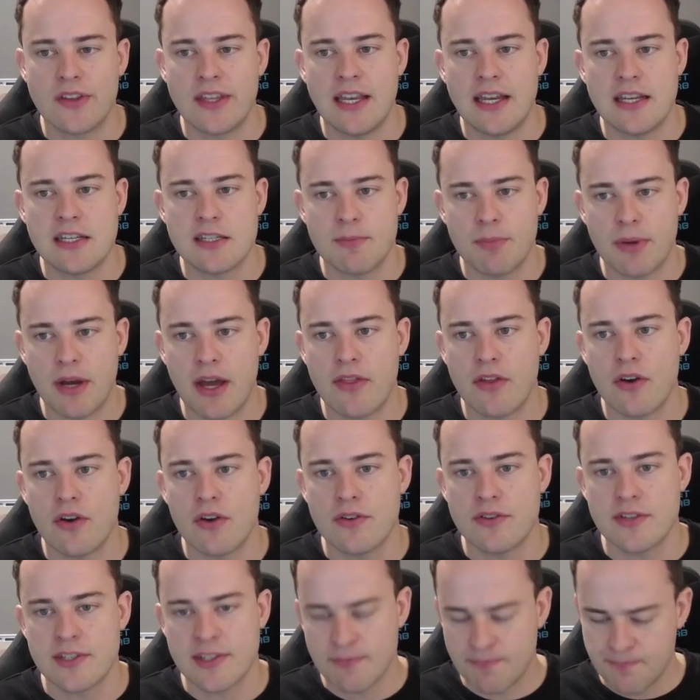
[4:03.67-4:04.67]
need to buy
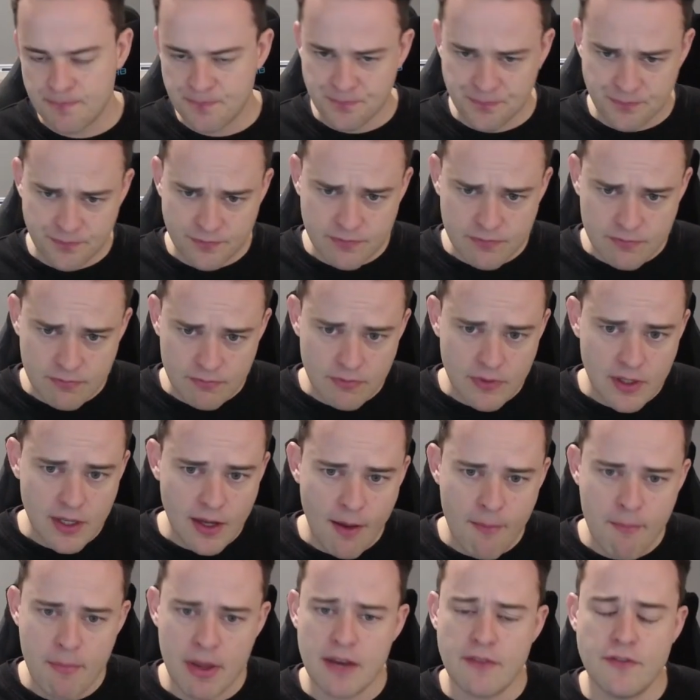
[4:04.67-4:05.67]
those.
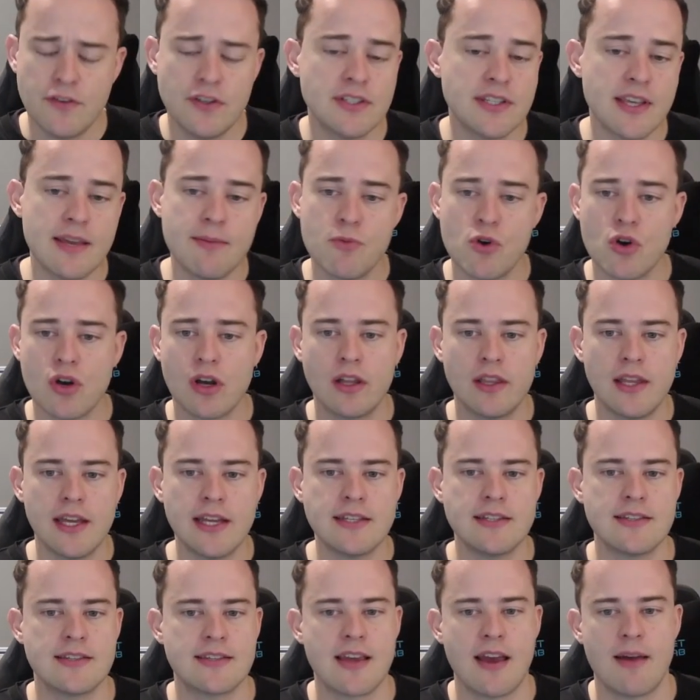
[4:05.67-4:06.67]
But if you see more
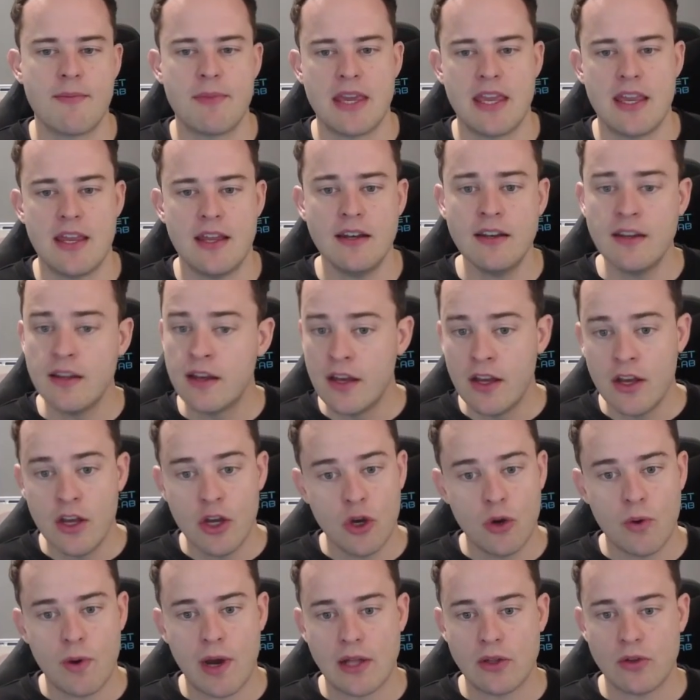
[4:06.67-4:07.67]
collectors coming in
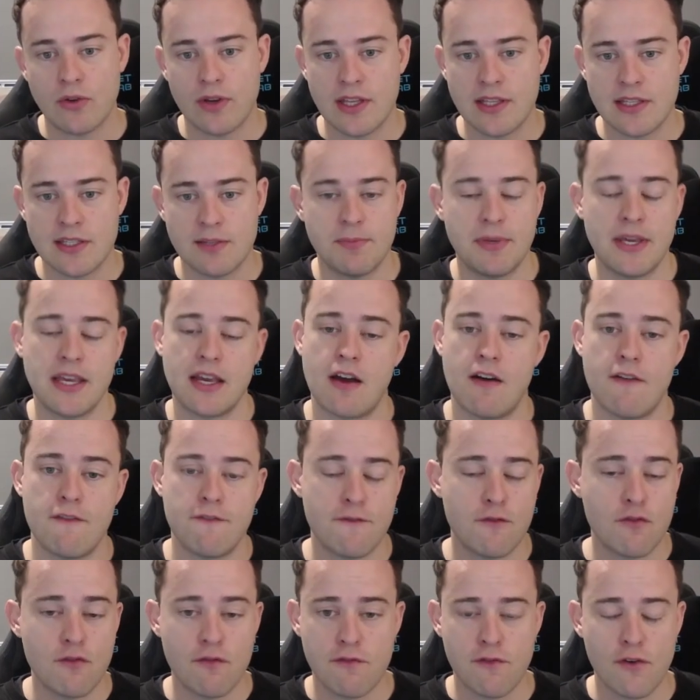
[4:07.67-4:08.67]
who are looking to pick up
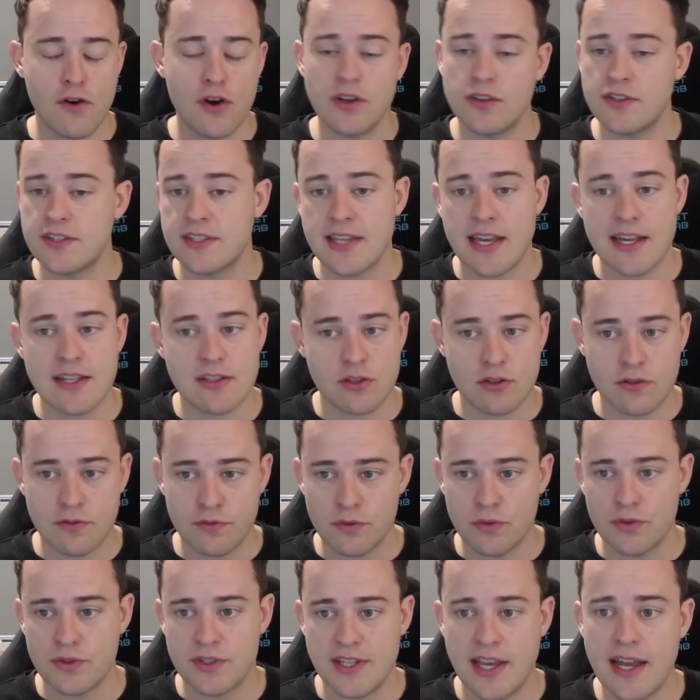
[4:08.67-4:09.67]
full foil sets or
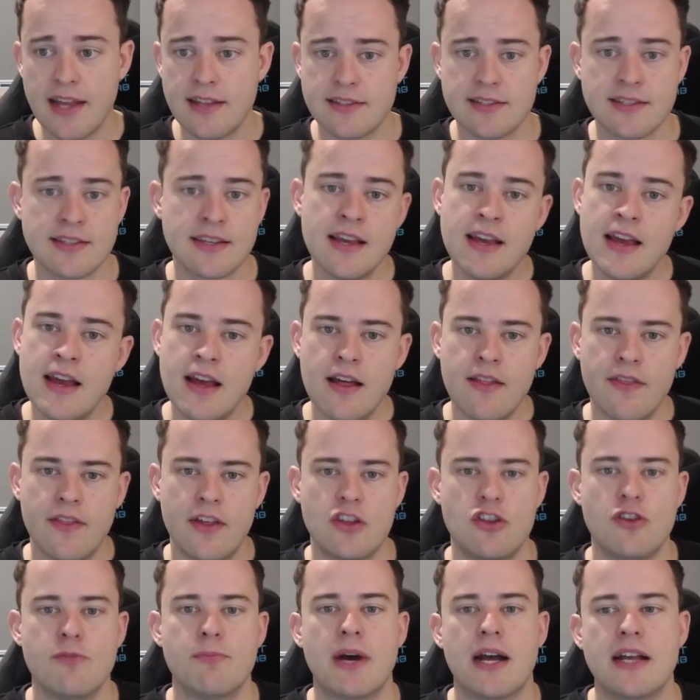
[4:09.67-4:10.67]
full sets,
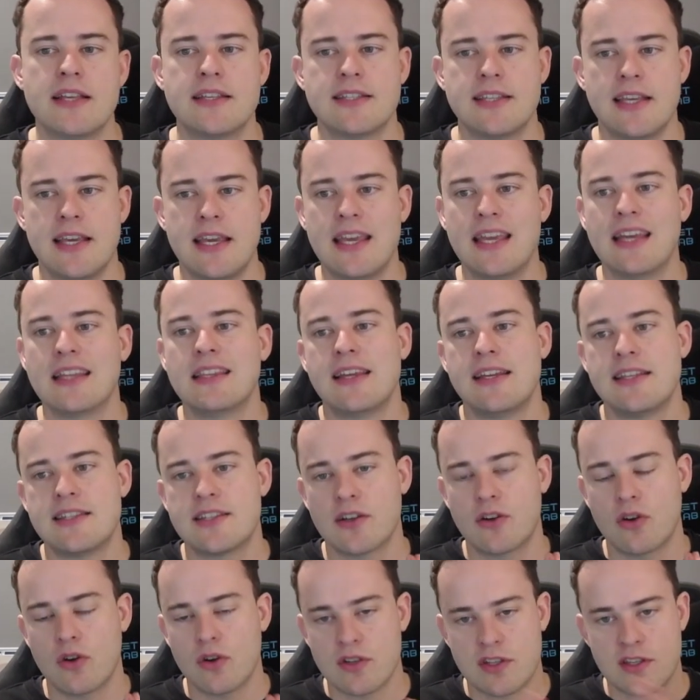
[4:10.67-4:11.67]
then you might see elites
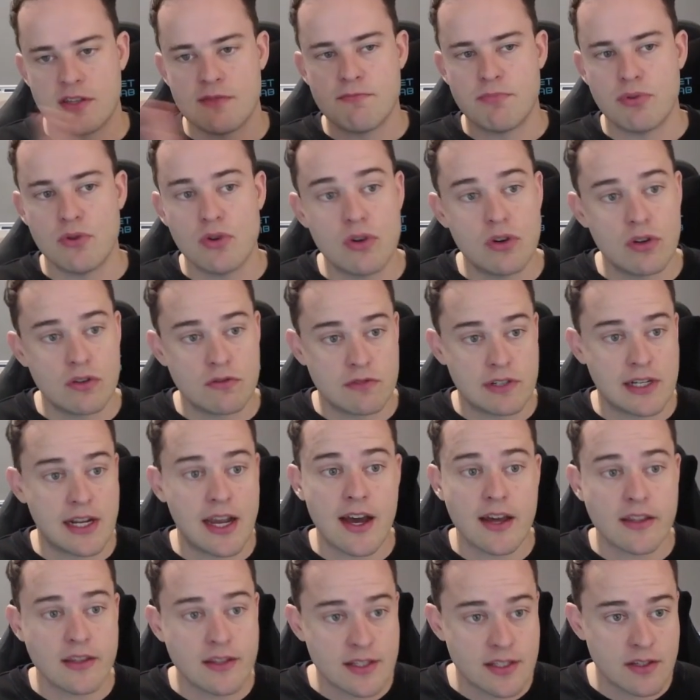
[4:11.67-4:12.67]
across the board,
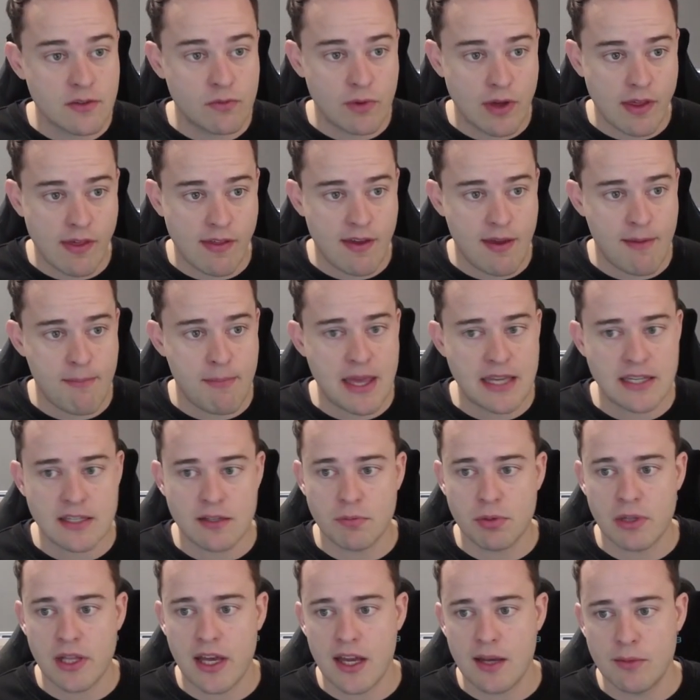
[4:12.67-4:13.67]
regardless of whether they're meta
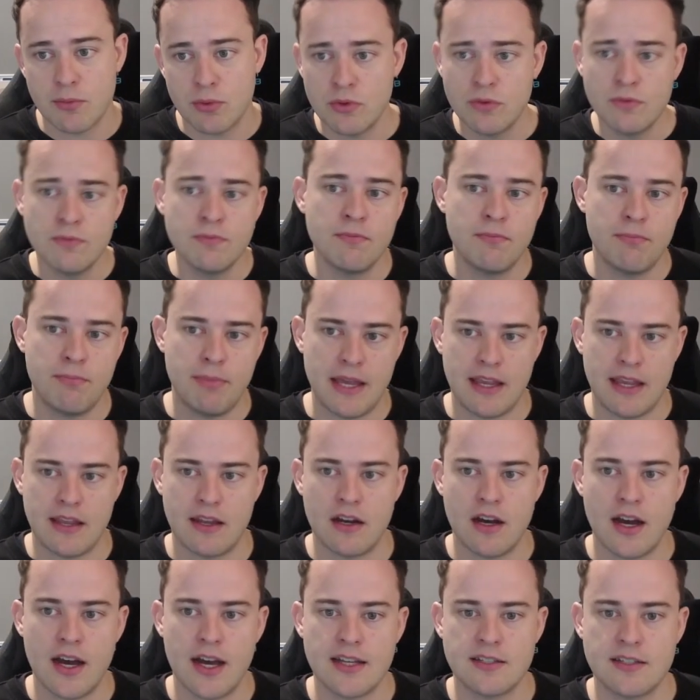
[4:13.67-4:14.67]
playable, being in
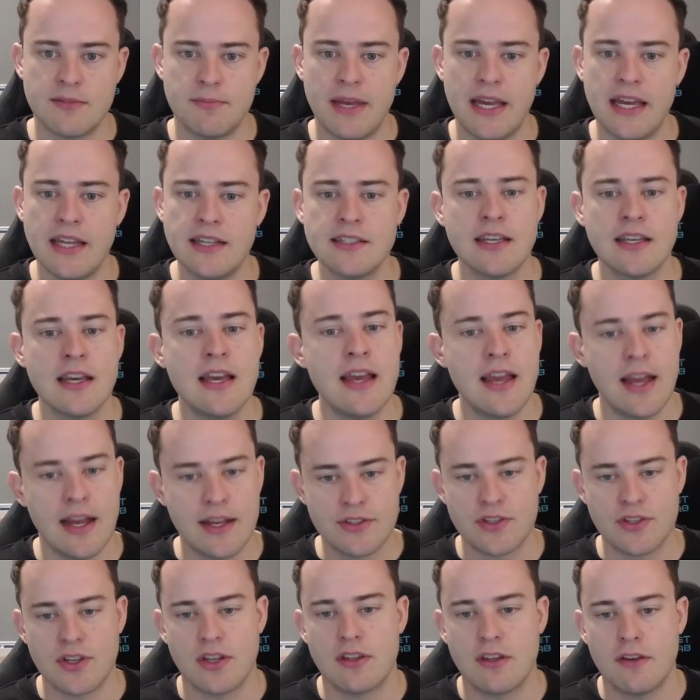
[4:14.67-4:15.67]
higher demand, and
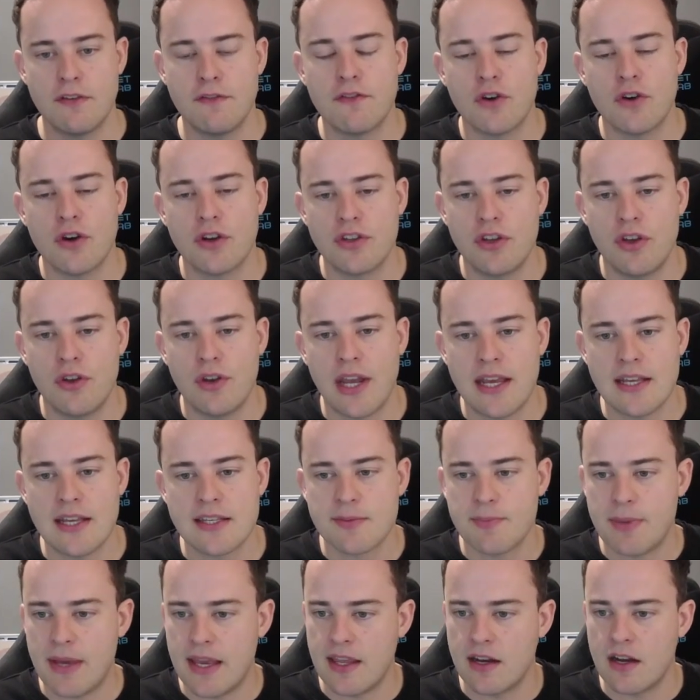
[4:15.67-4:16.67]
certainly foil
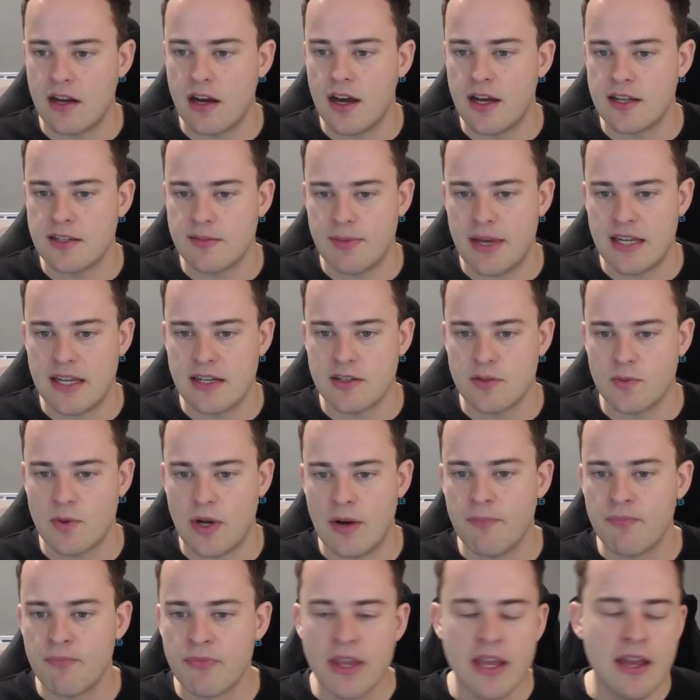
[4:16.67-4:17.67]
uniques being in high demand as
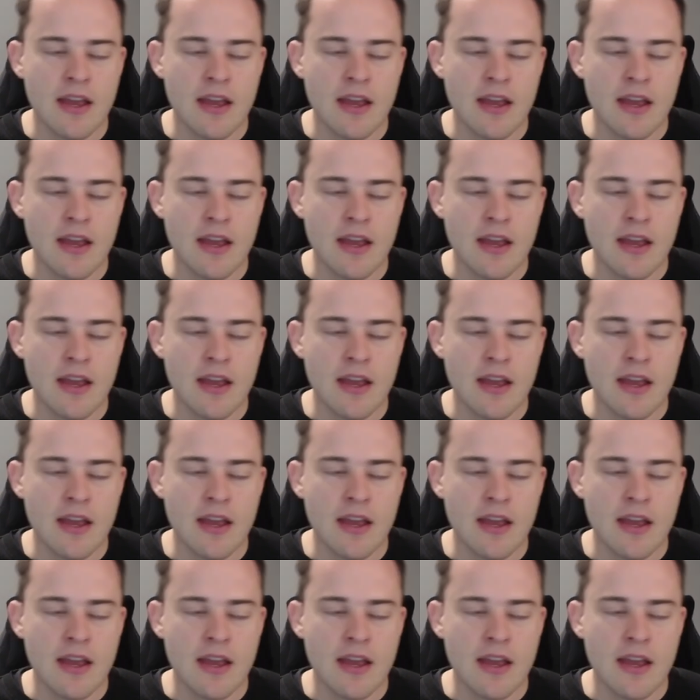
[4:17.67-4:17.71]
well.